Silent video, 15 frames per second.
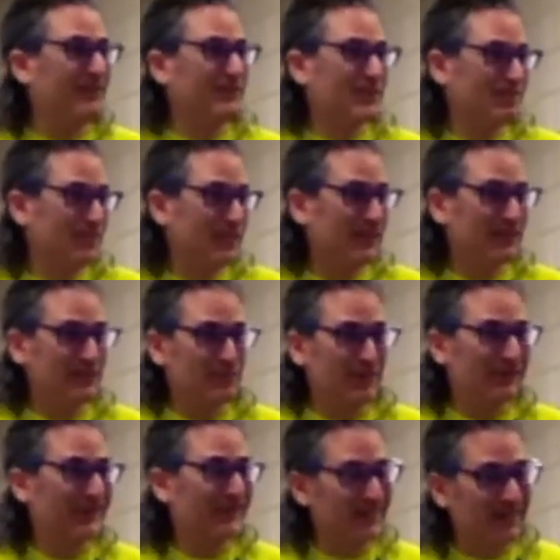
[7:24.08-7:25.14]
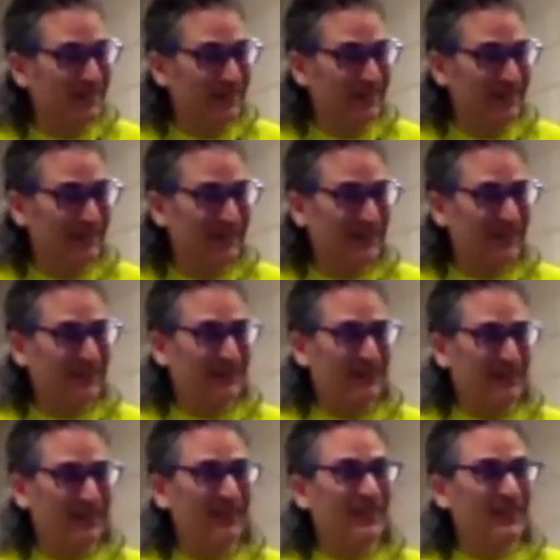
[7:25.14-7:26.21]
To me, they smell yucky.
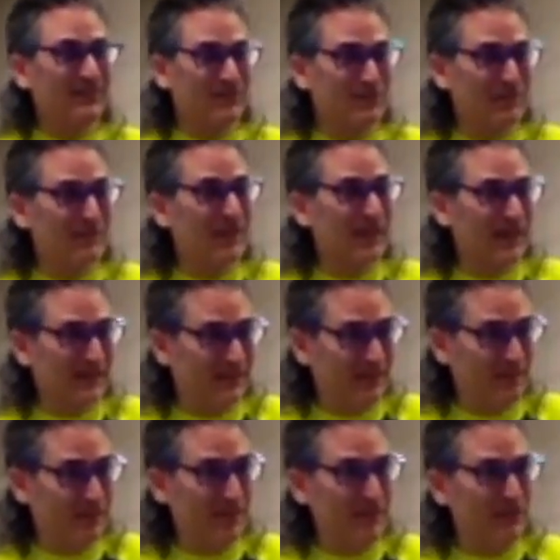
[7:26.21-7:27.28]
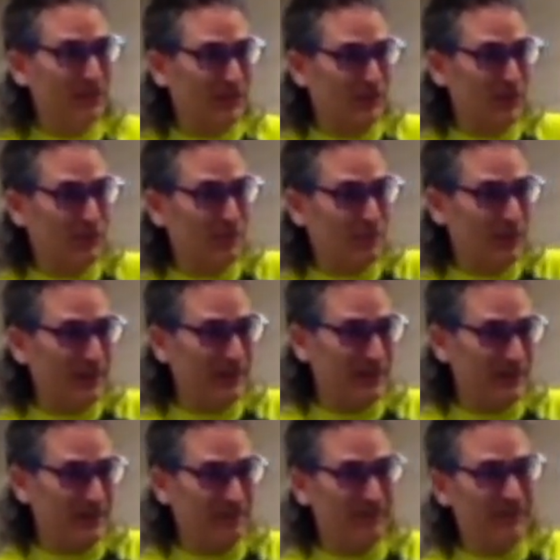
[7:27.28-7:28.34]
Like there's some guy at the beach and he sprays
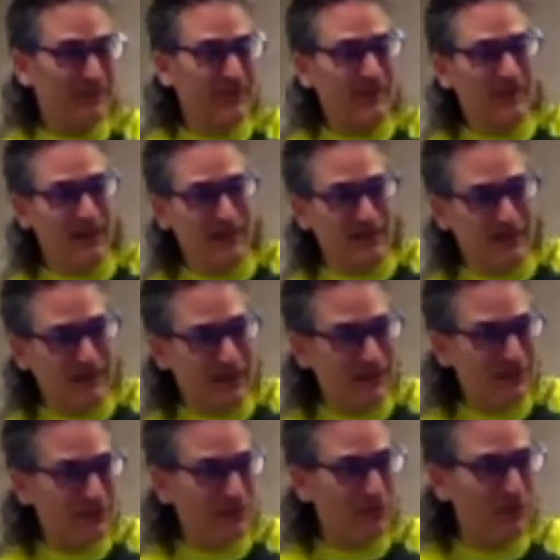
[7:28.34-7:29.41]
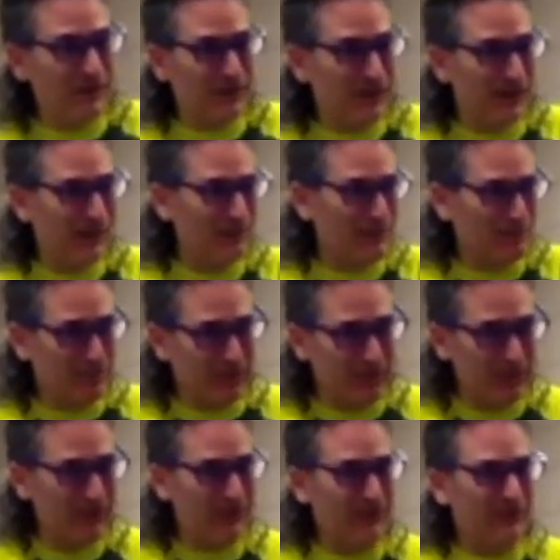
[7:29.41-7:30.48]
it, and a gust of wind comes,
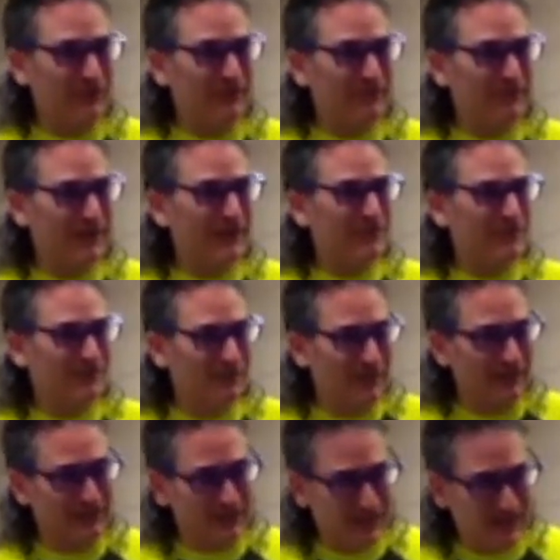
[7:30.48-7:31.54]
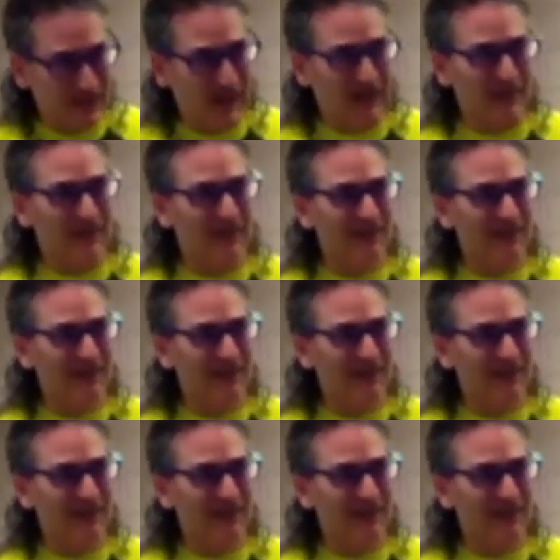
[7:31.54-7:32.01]
blows it in your face, and you're like, yuck.